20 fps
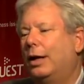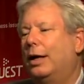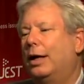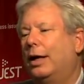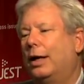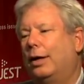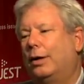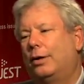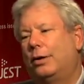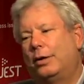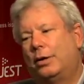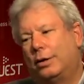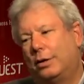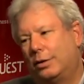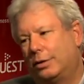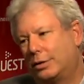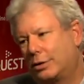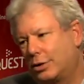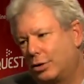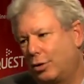And
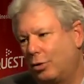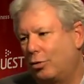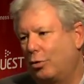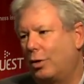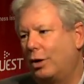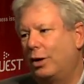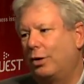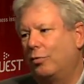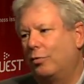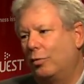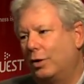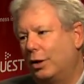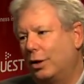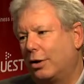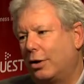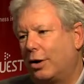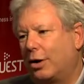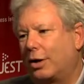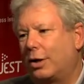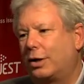so in
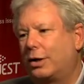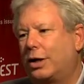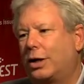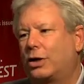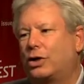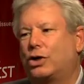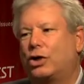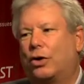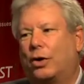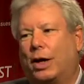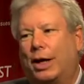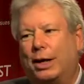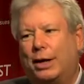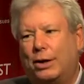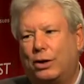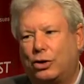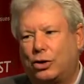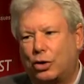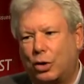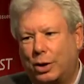real architecture and
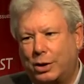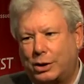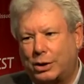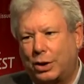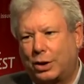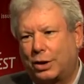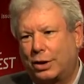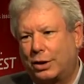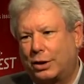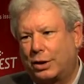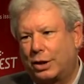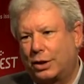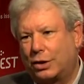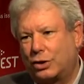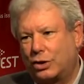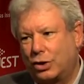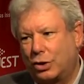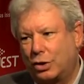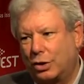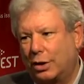in choice
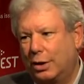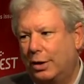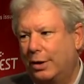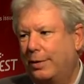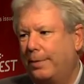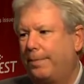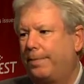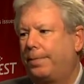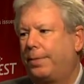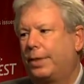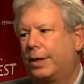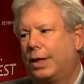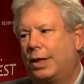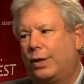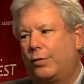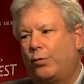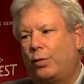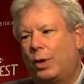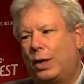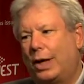architecture,
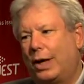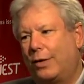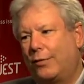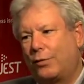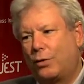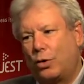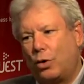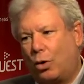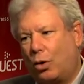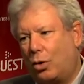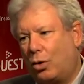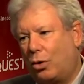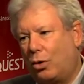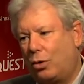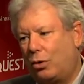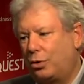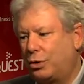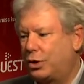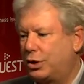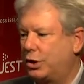if we have
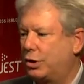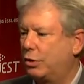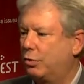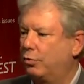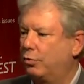goals to